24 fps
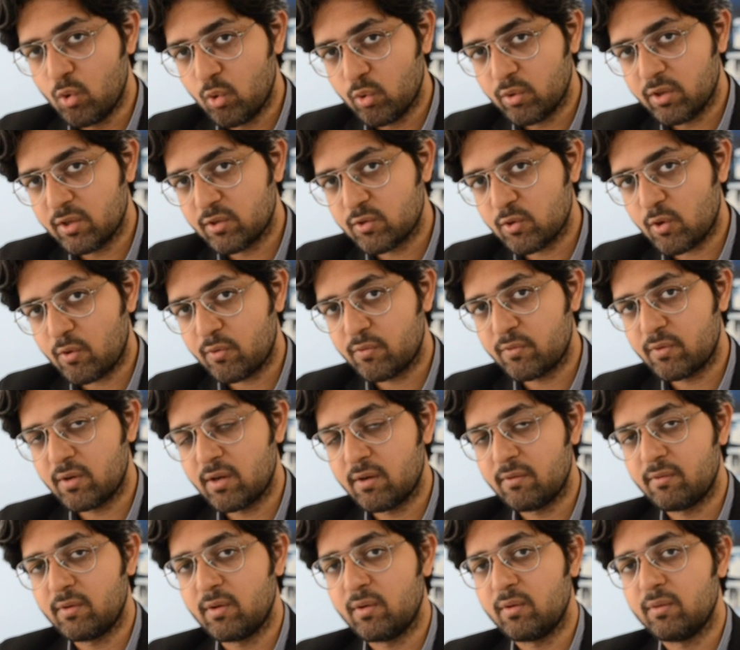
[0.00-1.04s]
know the
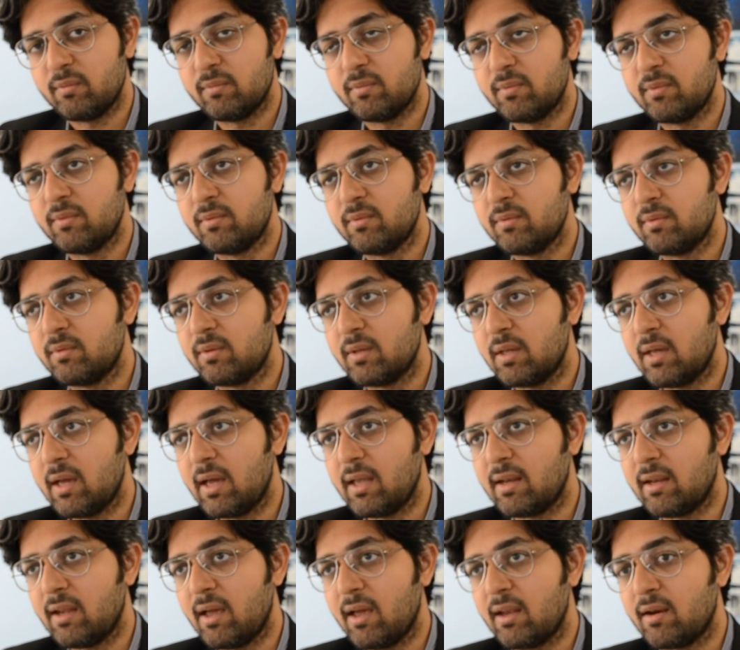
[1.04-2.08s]
software,
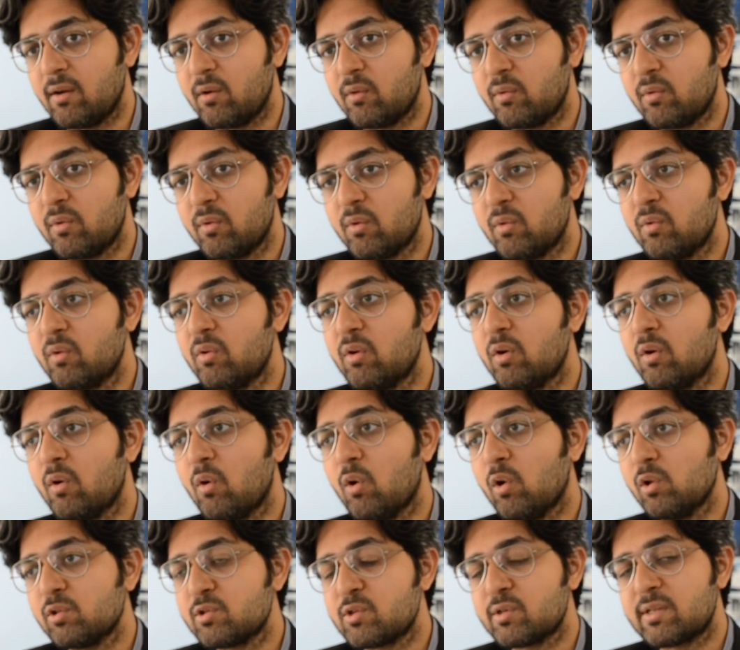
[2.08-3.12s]
and
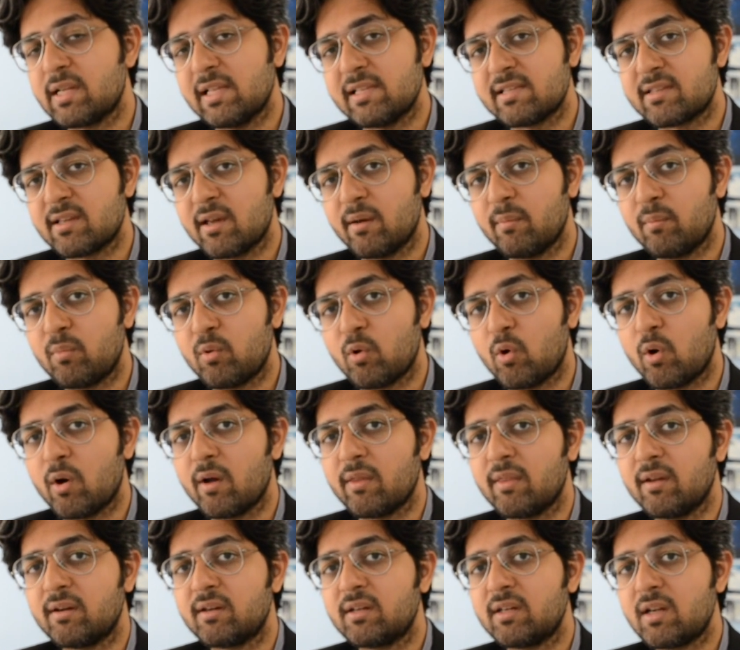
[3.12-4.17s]
also tells the
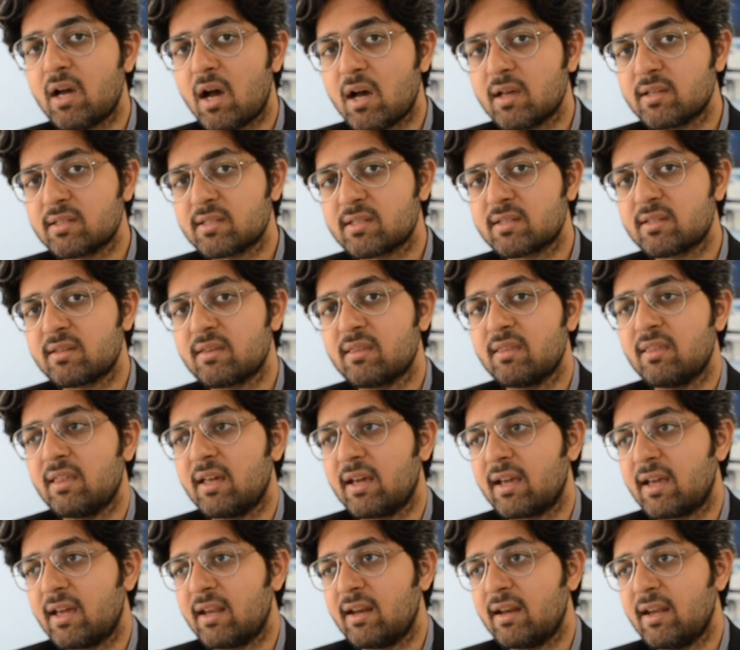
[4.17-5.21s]
employer the tasks
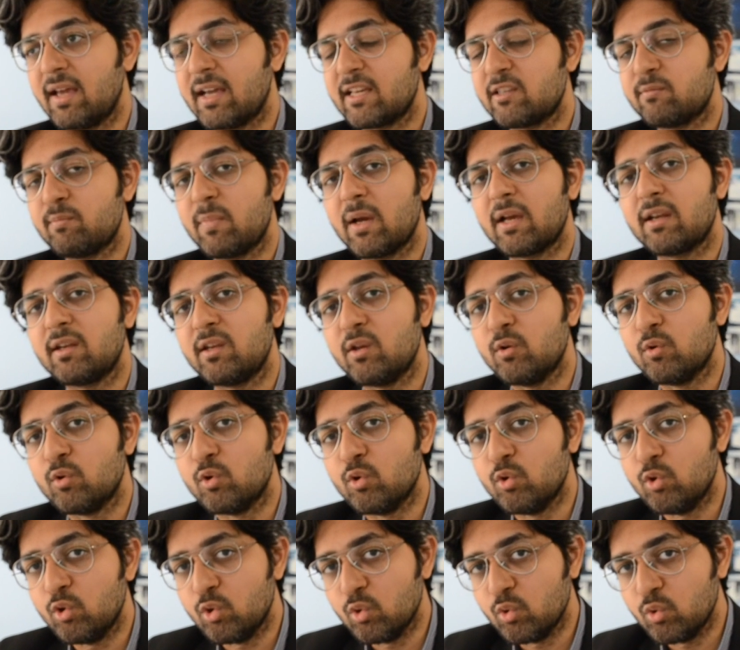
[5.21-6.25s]
they can expect
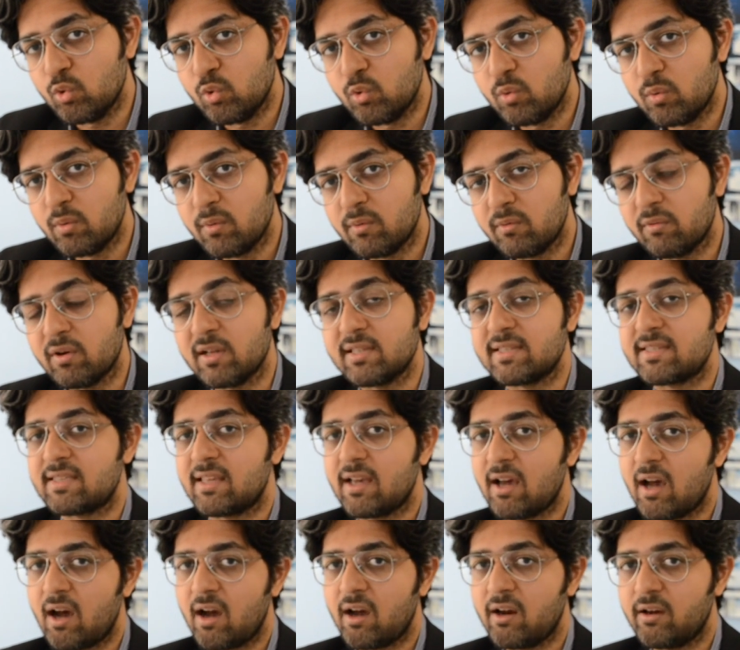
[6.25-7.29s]
you to do
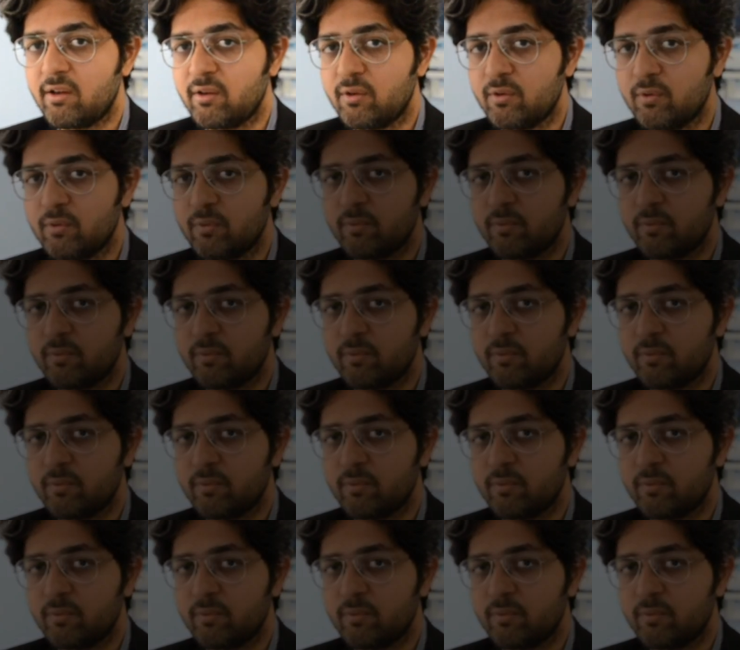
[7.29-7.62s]
once they hire